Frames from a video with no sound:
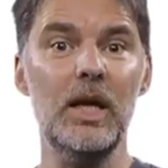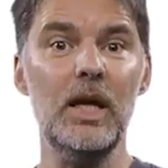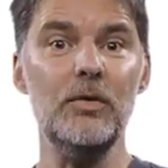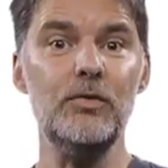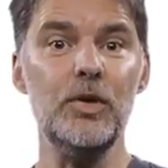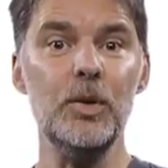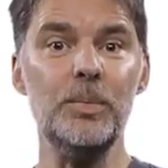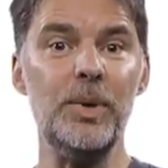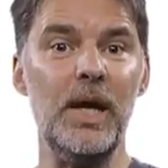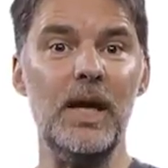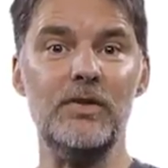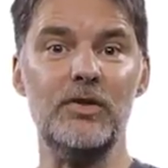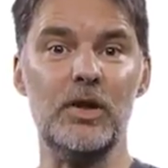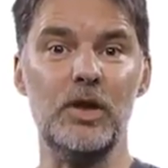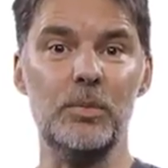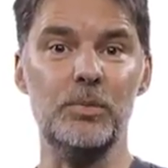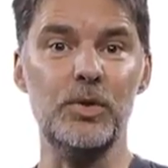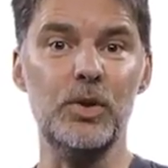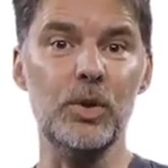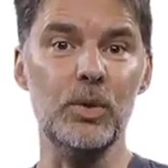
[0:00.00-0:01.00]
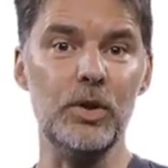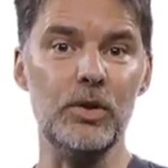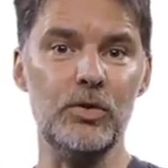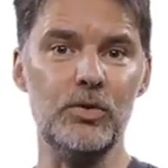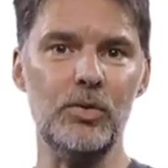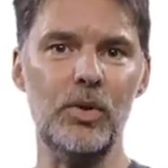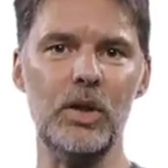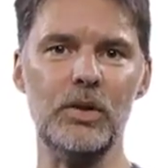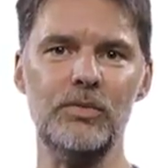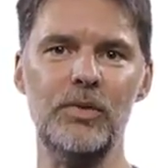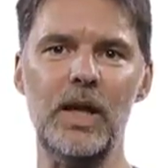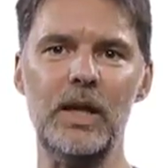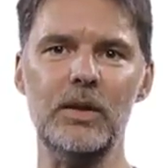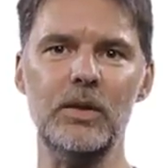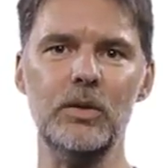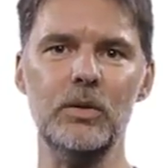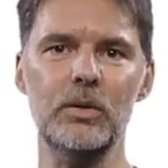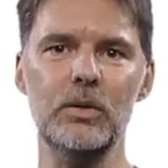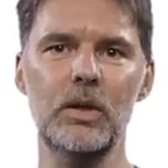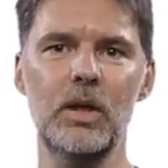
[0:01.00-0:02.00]
If you pass a computed struct
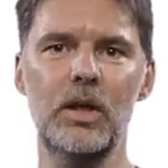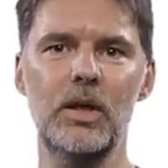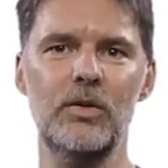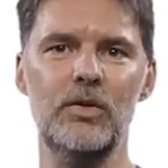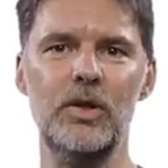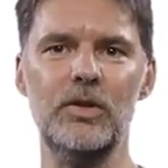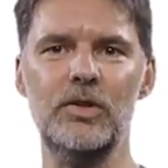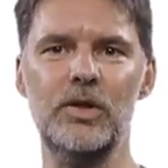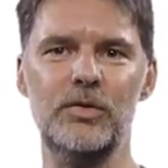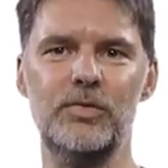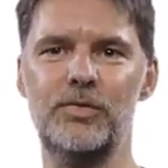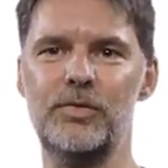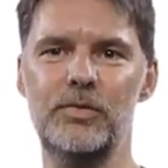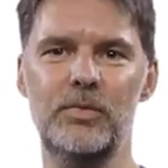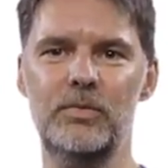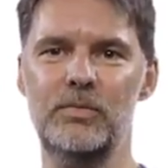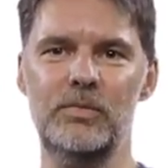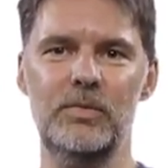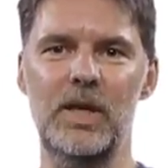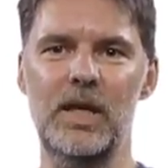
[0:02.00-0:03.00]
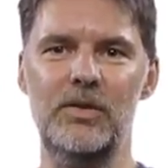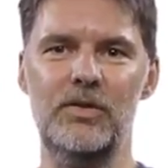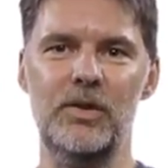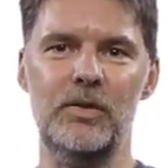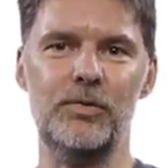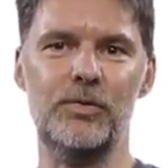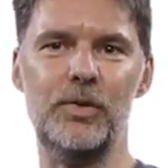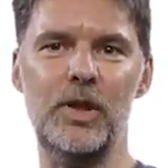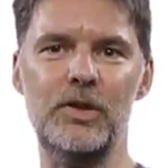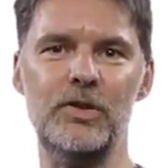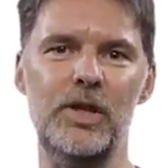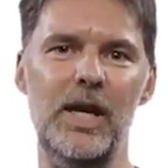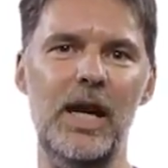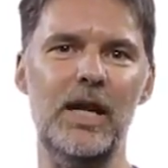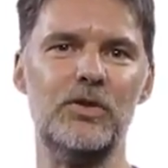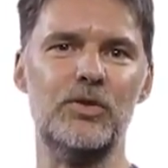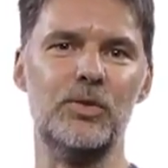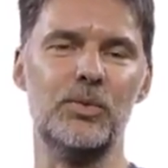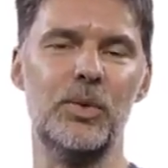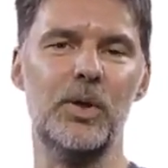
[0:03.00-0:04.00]
value, such as, as a fresh
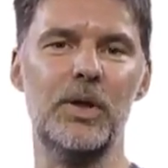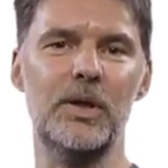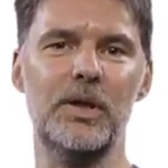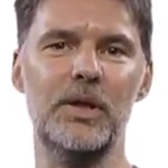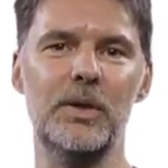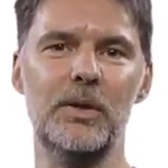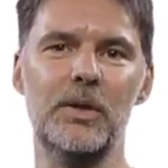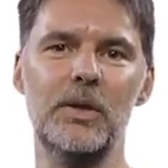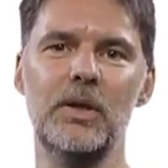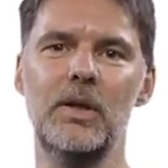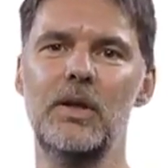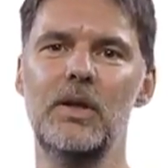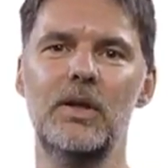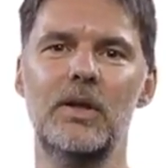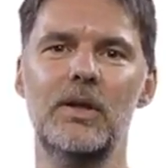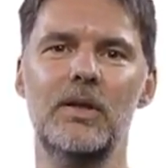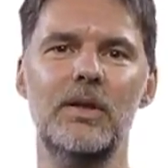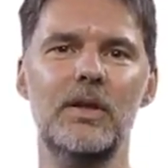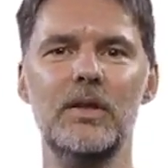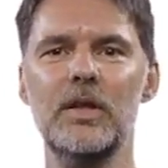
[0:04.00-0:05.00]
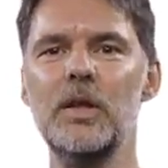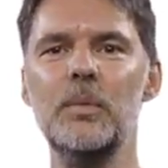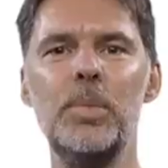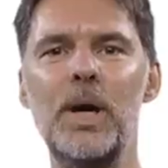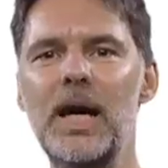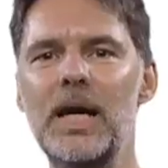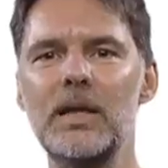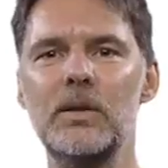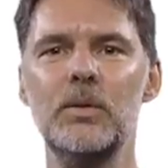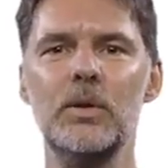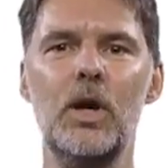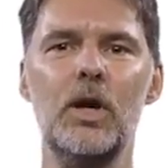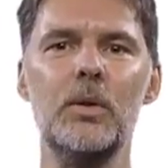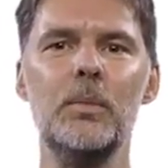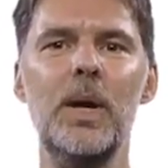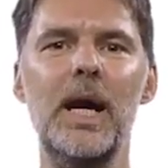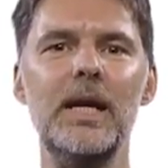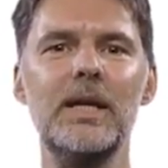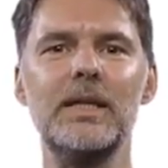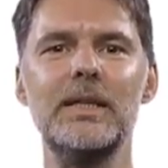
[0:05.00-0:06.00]
asteroid here, then the compiler will
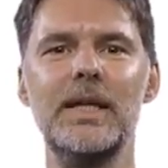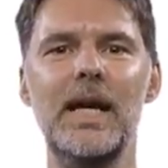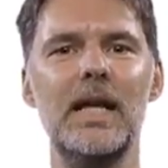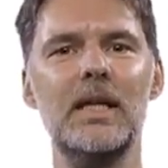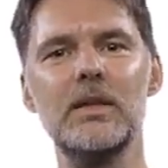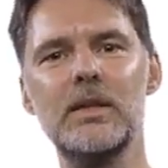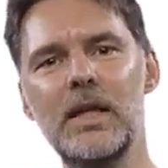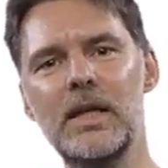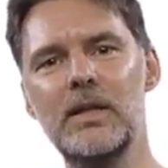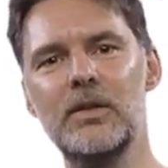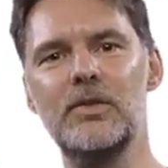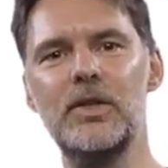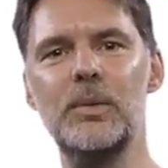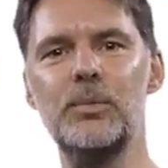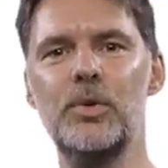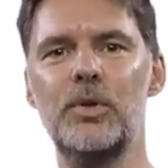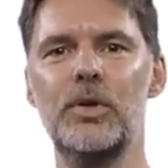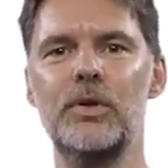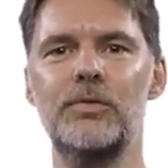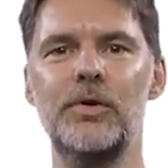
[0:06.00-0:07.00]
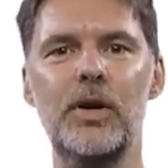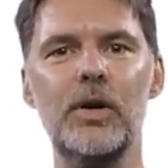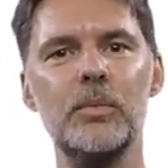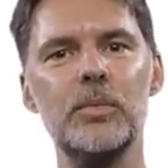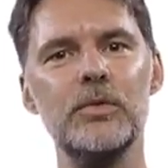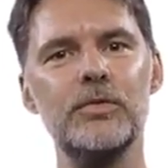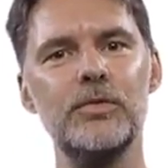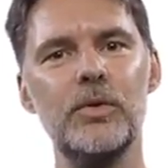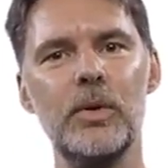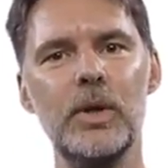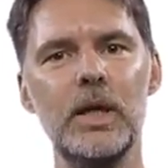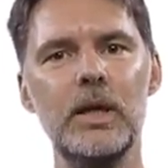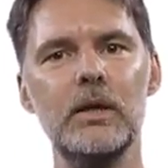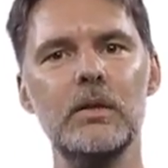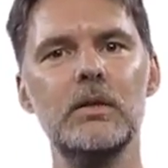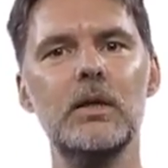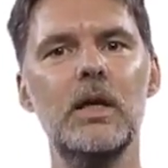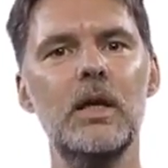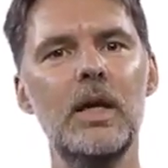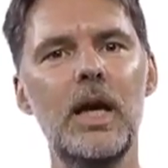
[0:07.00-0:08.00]
automatically allocate a temporary variable for it
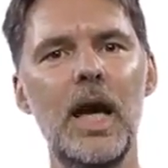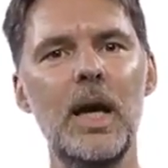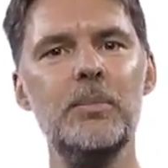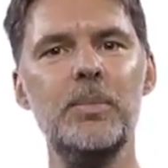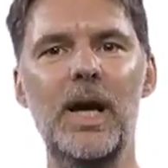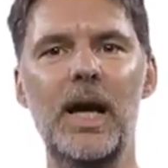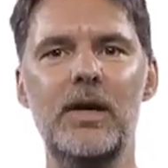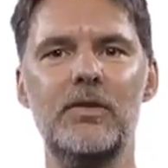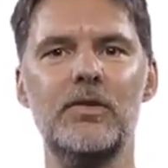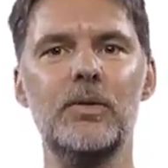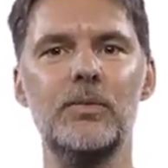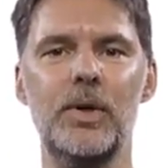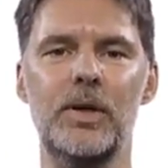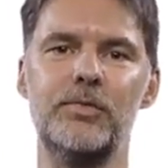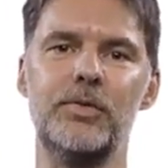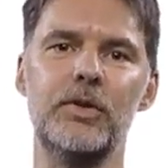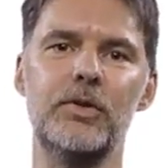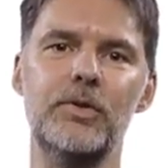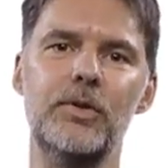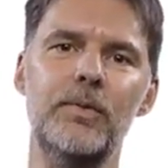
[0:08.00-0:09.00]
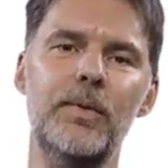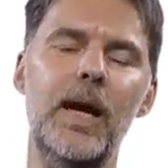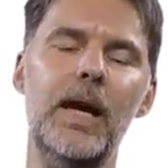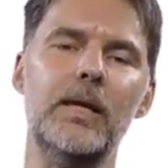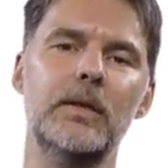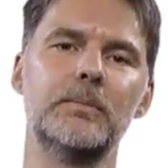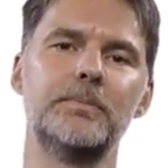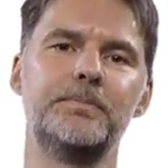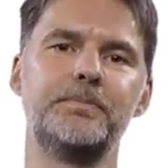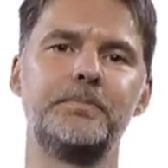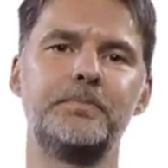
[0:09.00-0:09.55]
and pass a reference to that.